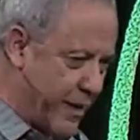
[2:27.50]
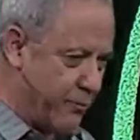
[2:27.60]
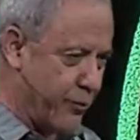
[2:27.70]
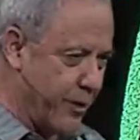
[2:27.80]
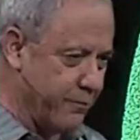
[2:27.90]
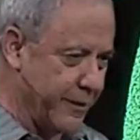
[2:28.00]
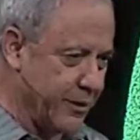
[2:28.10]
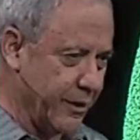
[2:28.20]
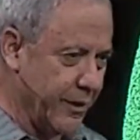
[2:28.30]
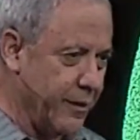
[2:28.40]
them
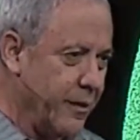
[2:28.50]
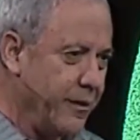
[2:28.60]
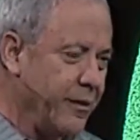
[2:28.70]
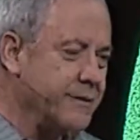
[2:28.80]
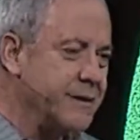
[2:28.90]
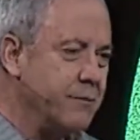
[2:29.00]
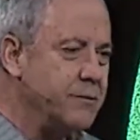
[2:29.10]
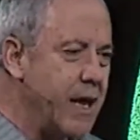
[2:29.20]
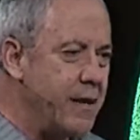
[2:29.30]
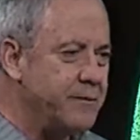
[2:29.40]
publicly. You know,
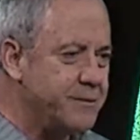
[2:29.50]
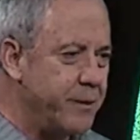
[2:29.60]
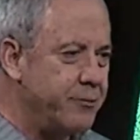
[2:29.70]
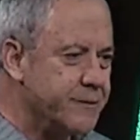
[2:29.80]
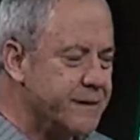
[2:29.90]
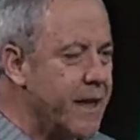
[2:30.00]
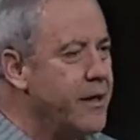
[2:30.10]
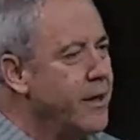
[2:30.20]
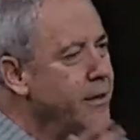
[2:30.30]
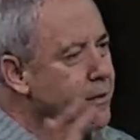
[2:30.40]
sometimes people say,
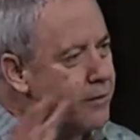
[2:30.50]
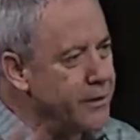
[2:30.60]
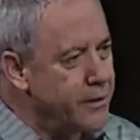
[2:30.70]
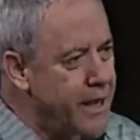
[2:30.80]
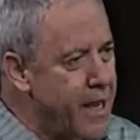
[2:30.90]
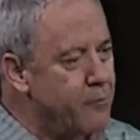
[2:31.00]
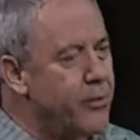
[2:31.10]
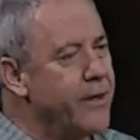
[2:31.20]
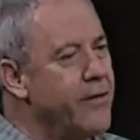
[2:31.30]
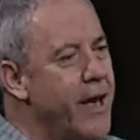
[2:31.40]
you know, well, you can't
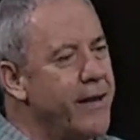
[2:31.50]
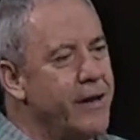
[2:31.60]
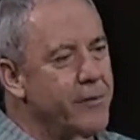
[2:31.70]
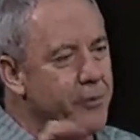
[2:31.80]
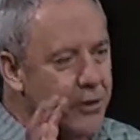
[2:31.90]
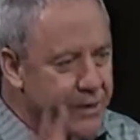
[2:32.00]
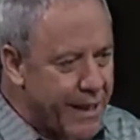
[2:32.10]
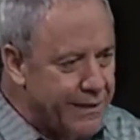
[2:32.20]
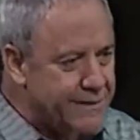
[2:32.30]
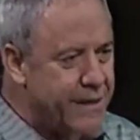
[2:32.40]
bring that up, or you
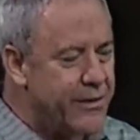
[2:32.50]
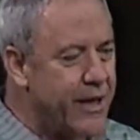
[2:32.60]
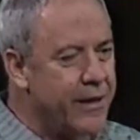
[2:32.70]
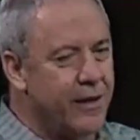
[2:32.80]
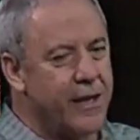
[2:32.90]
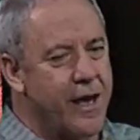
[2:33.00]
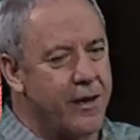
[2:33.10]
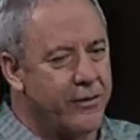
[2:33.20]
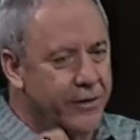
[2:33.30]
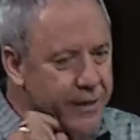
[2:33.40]
can't say that out
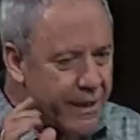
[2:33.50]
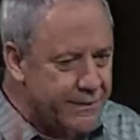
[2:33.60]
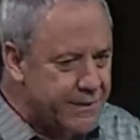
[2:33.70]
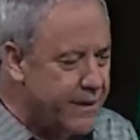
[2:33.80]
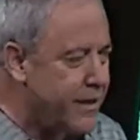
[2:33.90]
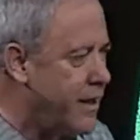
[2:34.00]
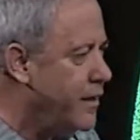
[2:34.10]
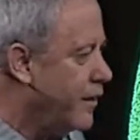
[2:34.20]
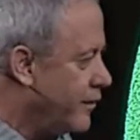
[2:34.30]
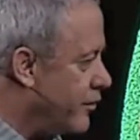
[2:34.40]
loud, or you can't say that,
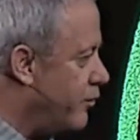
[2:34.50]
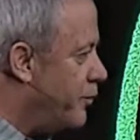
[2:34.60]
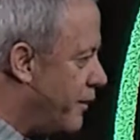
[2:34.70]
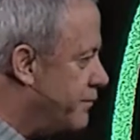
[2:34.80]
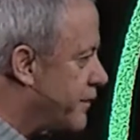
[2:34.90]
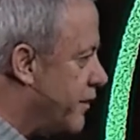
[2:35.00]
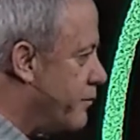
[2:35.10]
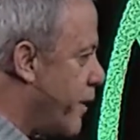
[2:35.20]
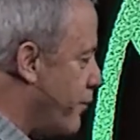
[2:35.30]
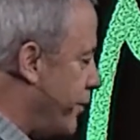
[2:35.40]
you know, publicly
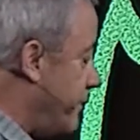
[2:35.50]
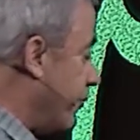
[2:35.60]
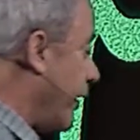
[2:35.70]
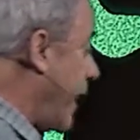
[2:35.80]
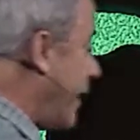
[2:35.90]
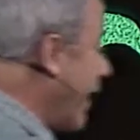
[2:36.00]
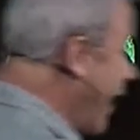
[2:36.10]
about people. Hey,